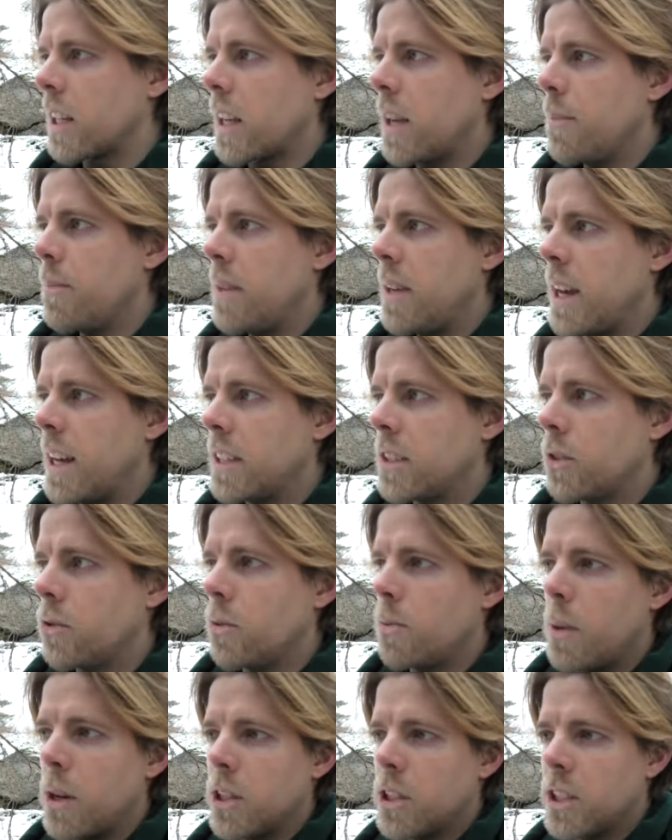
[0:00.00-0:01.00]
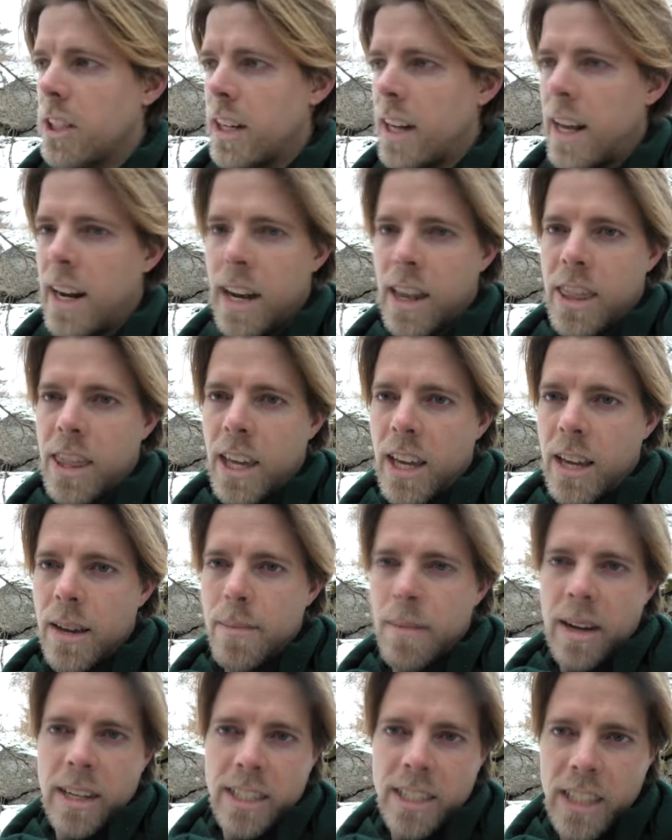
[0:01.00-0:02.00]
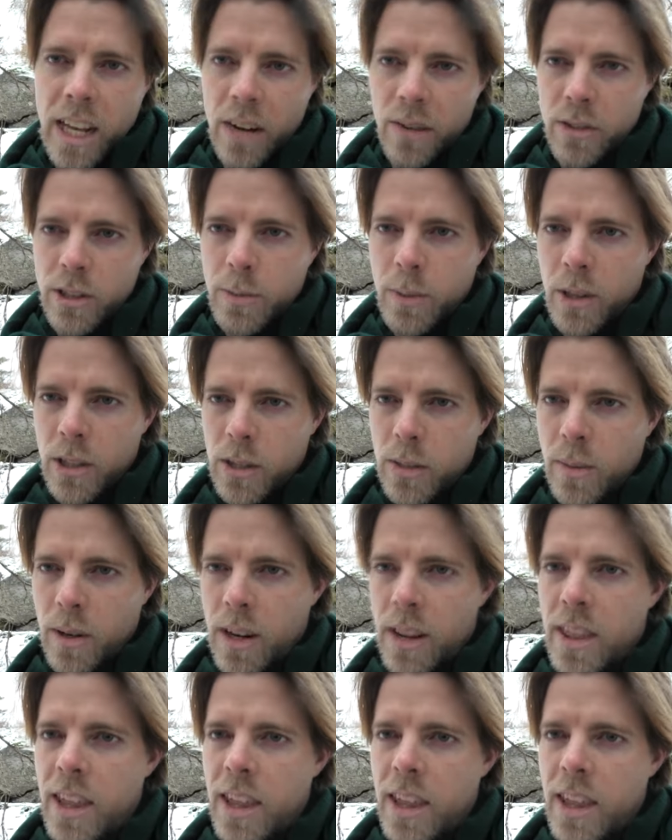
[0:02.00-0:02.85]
I can be as robust and healthy myself as possible.